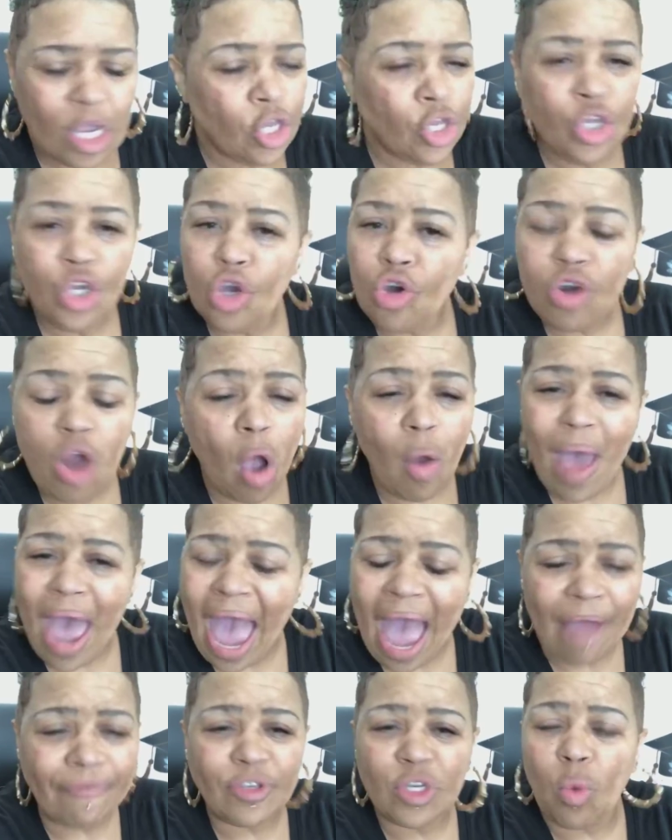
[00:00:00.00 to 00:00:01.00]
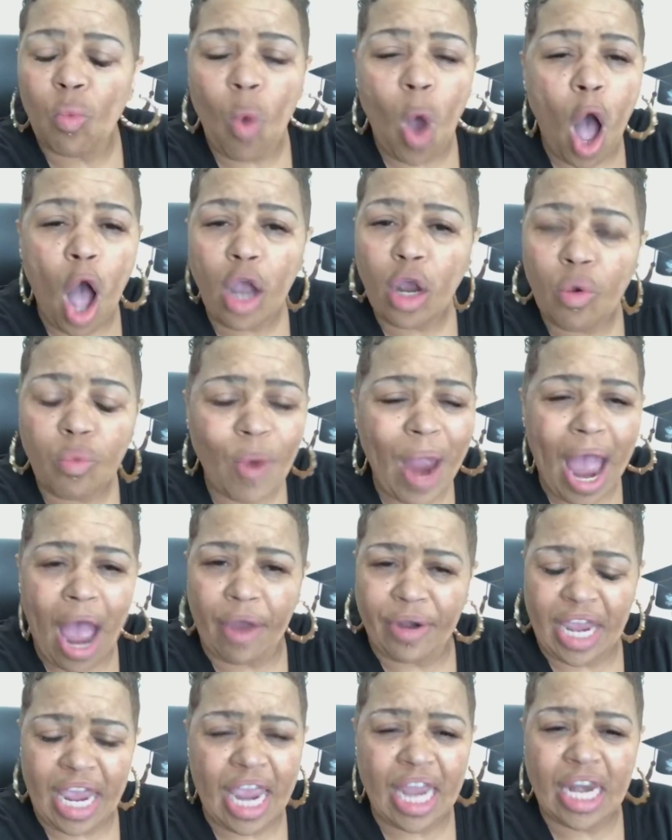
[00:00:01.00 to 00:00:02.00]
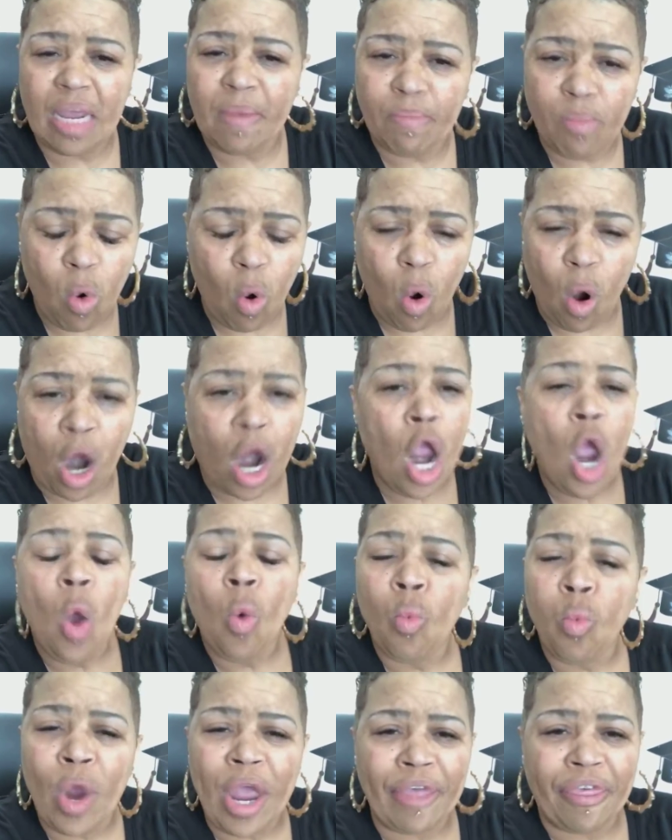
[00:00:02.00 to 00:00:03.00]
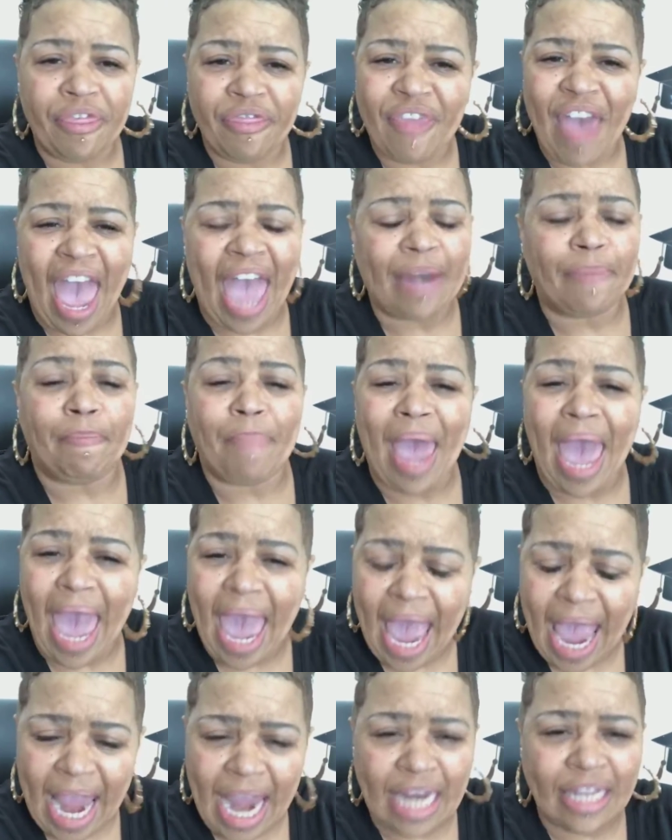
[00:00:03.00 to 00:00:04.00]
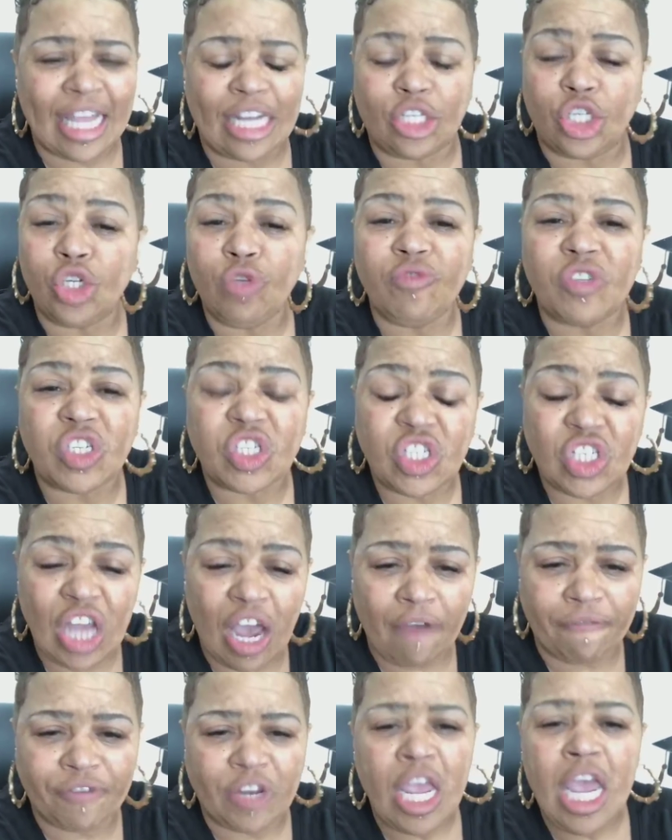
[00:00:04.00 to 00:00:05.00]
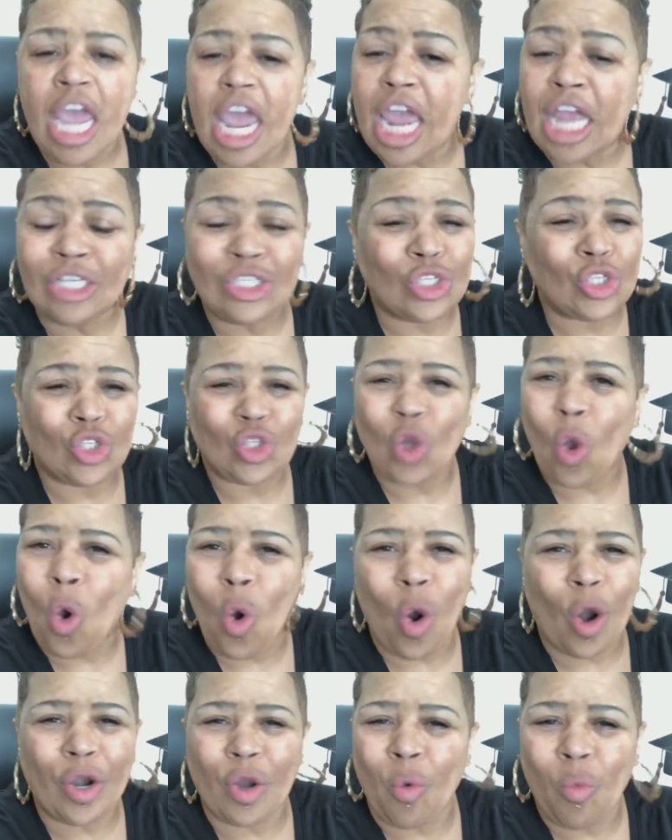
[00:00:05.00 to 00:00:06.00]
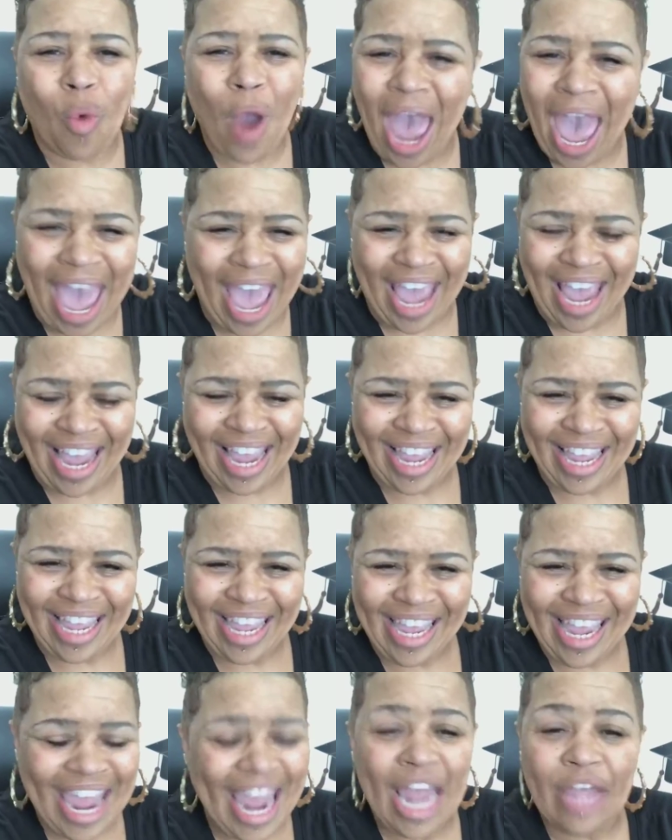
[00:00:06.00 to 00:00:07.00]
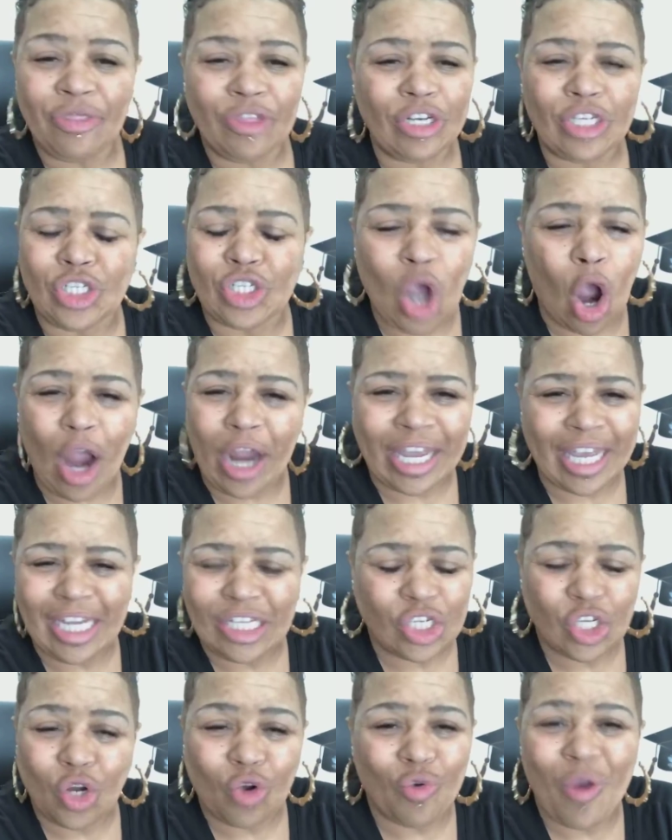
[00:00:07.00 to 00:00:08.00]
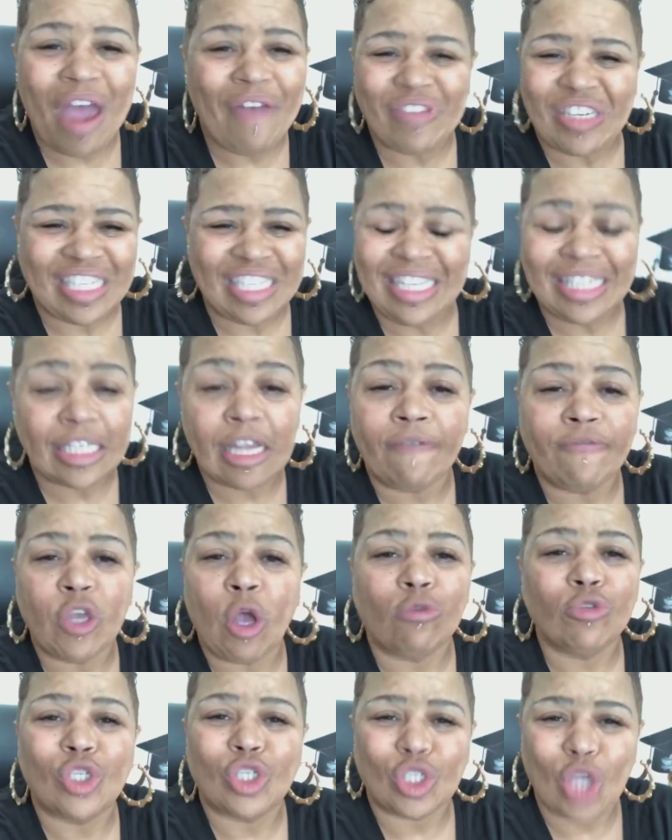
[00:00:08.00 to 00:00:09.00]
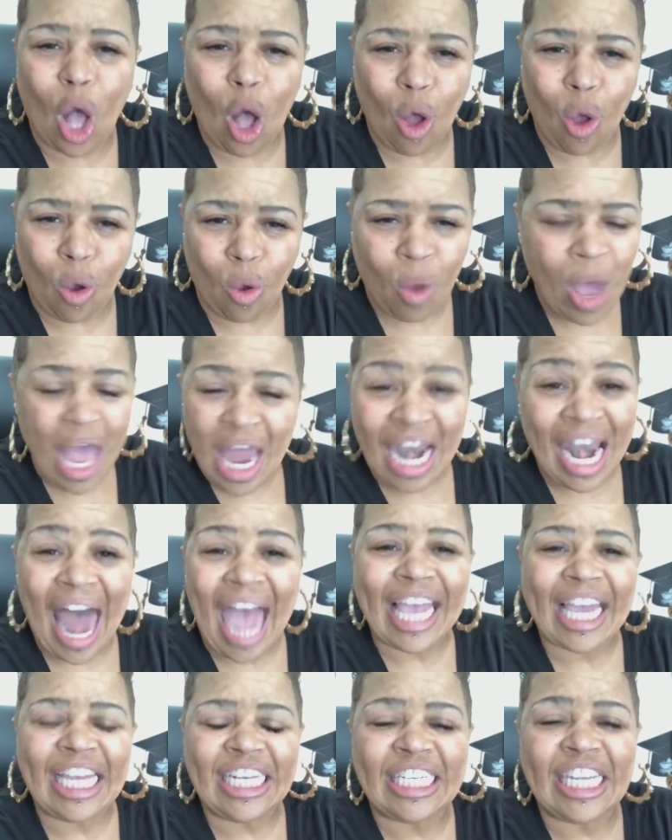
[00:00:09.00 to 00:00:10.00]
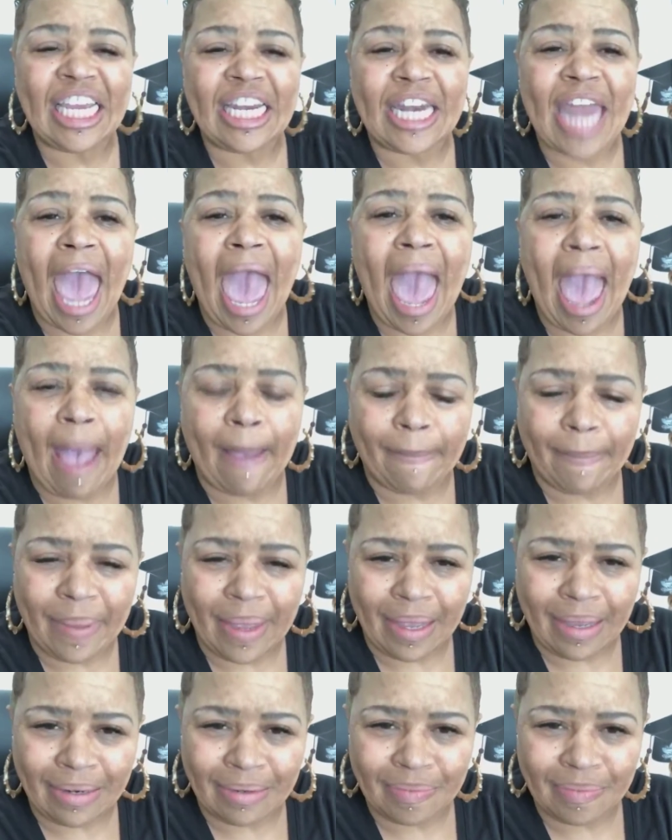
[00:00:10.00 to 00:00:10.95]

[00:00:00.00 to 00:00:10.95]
You don't have to walk around anymore with that pain that you stuffed and stored away in the darkest crevices of your soul like it didn't happen.